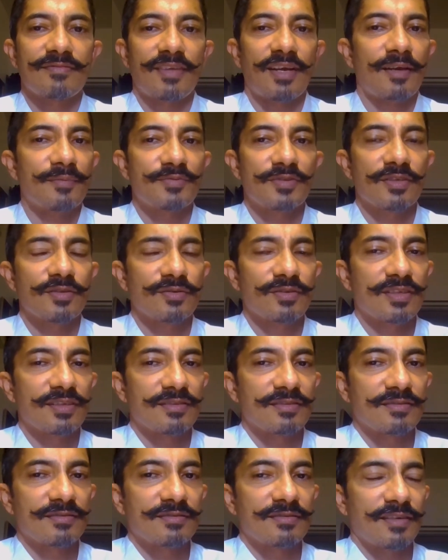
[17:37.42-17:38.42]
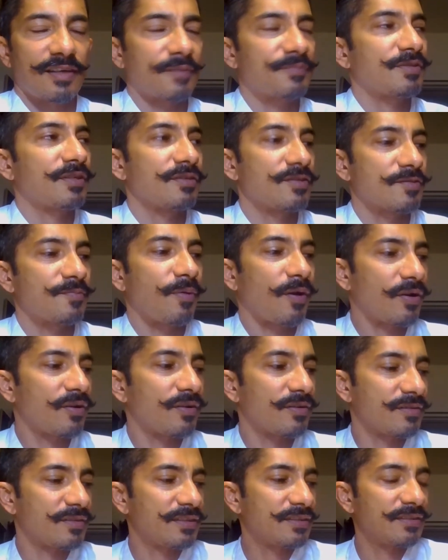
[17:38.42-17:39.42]
Absolutely spot
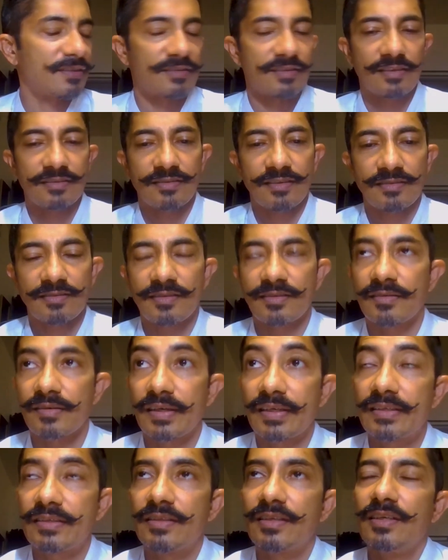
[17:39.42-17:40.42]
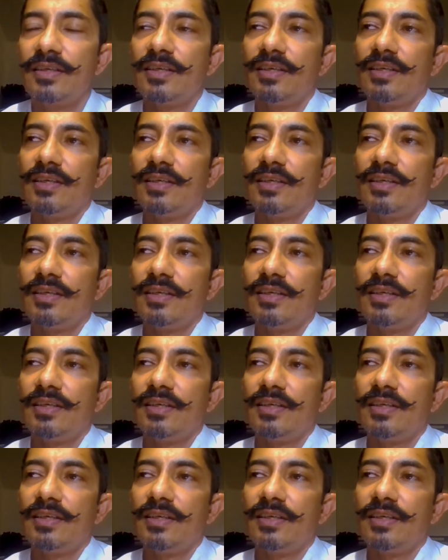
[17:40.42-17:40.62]
on, right? That's a great,